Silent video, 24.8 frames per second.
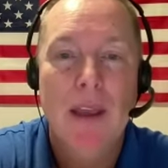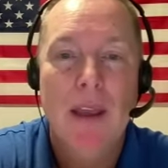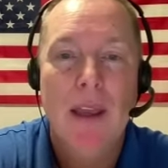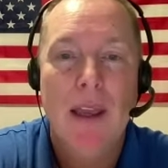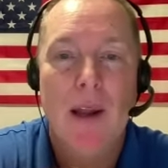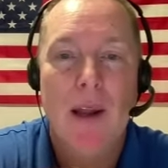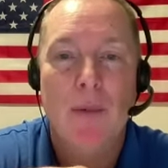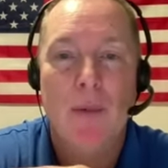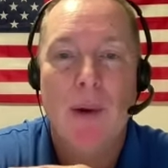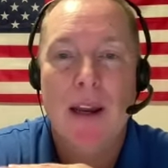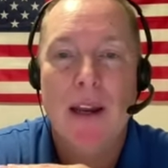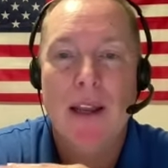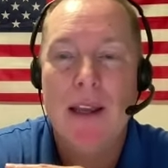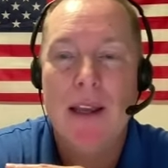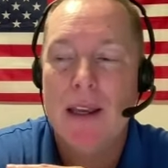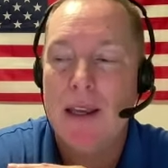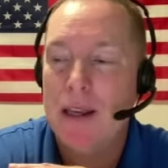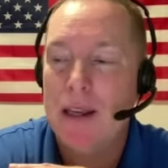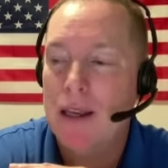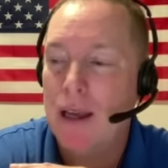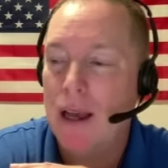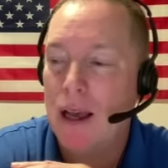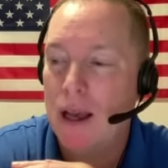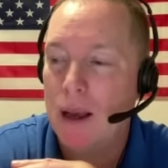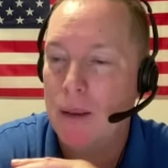he
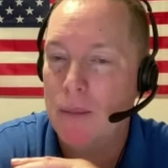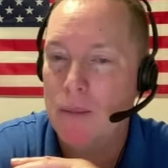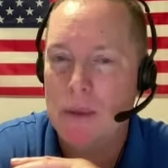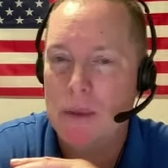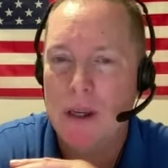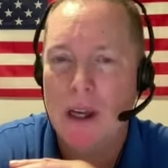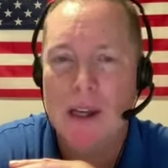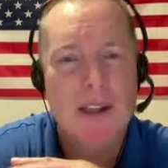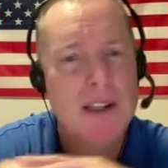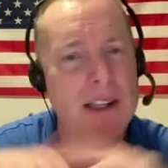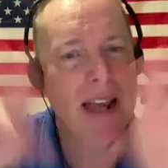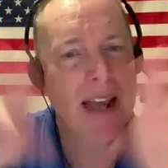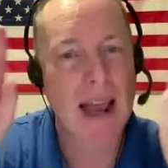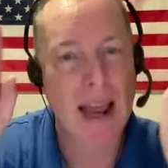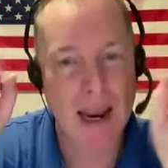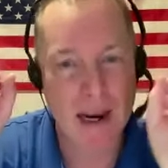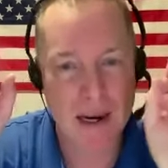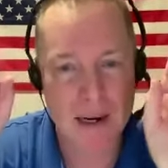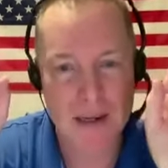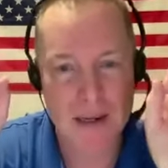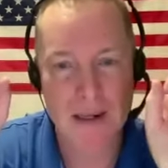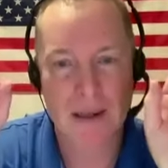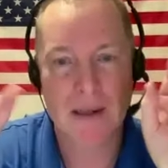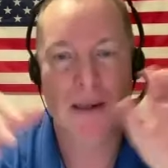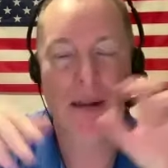
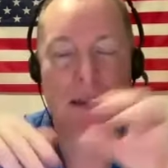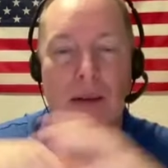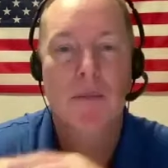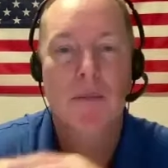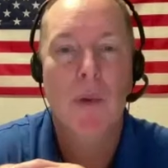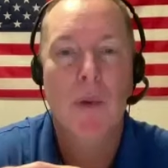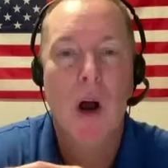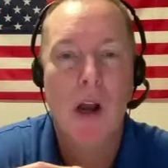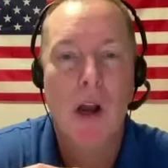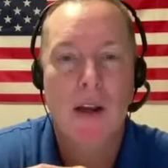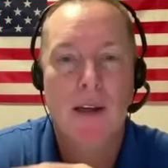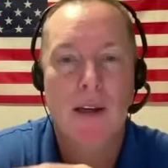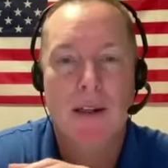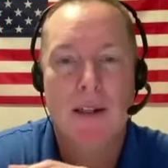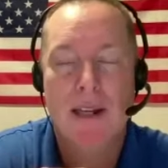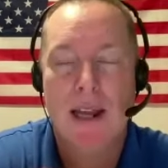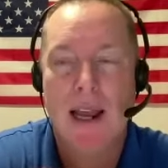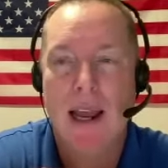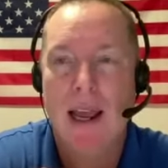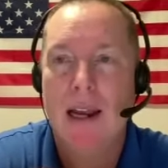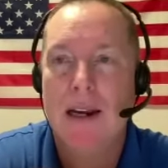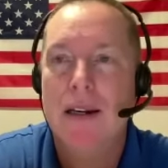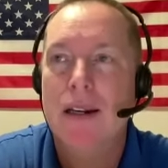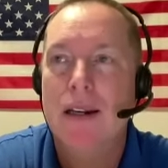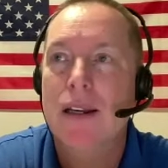mock attacked
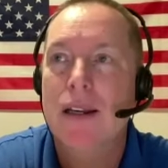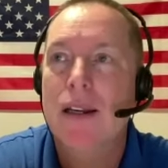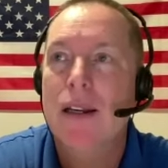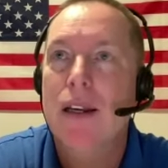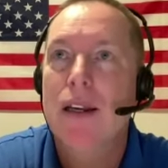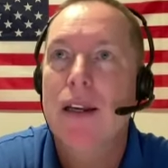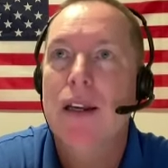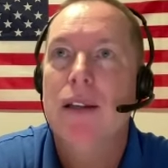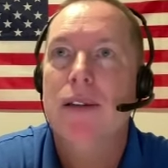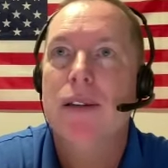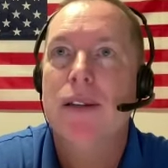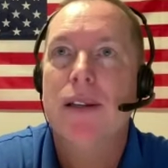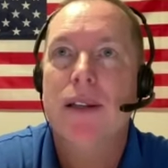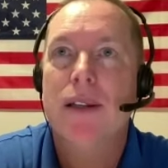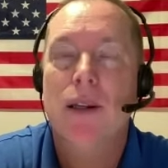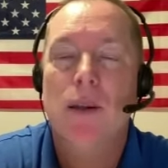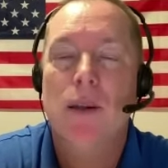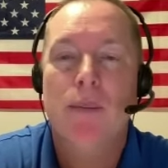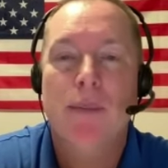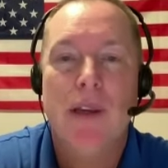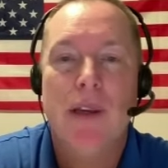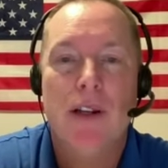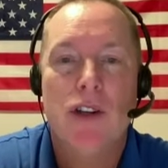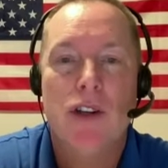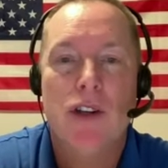the Seal
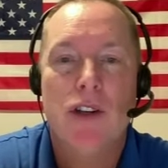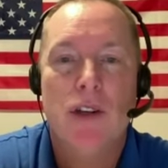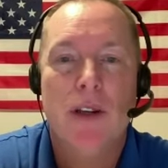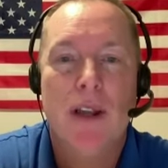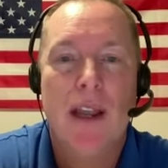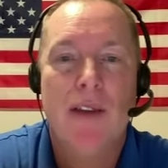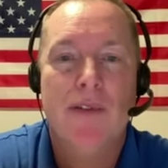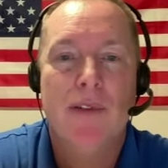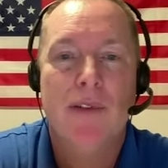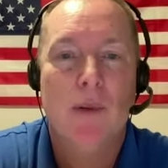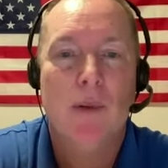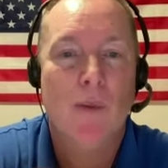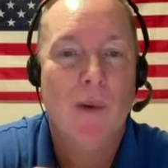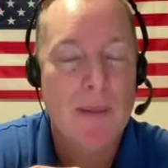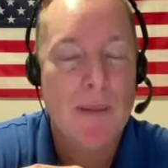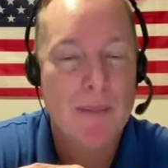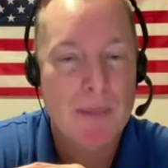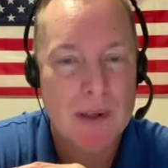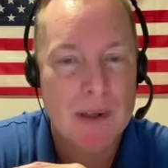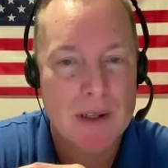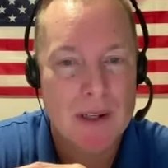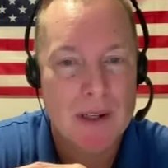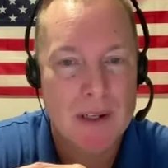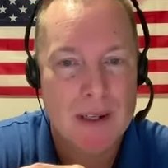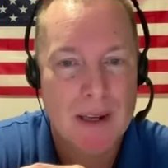Beach Naval Weapons
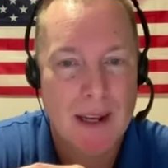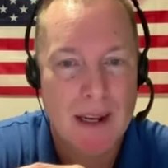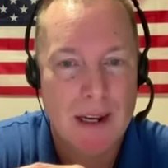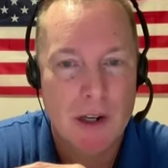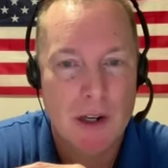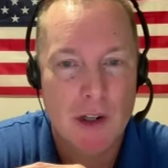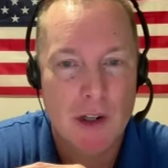Station.